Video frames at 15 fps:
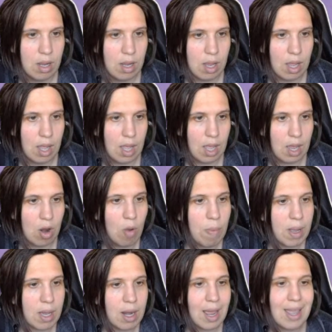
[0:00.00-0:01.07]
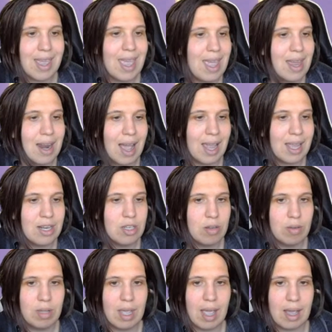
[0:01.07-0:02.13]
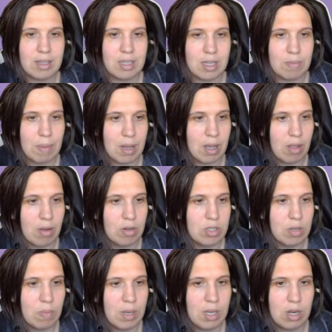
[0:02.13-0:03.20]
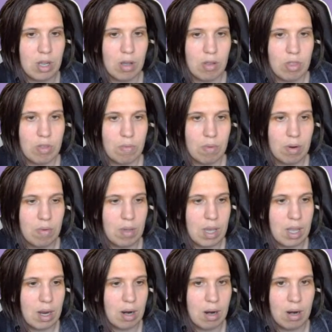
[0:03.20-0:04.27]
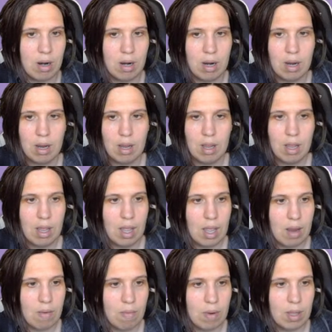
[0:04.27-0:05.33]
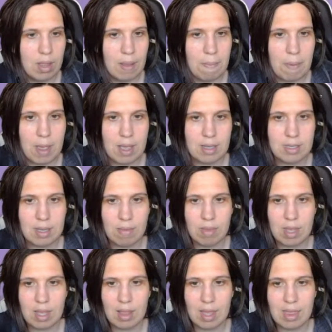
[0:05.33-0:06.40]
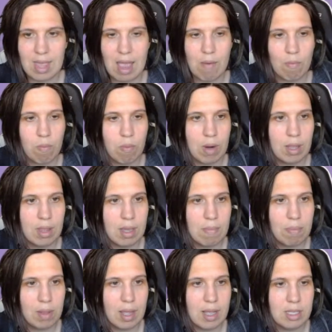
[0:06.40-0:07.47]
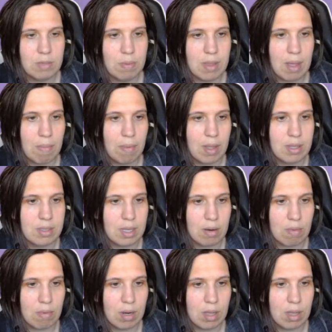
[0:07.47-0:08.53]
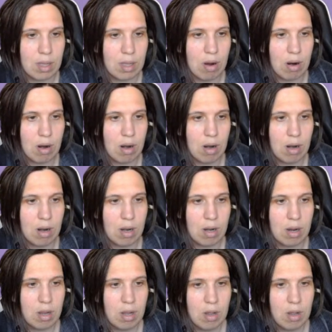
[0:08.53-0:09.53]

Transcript: And oh my god, I can totally access my colors. So we could go through here and really pick something like that really blends, but that blends like really hard.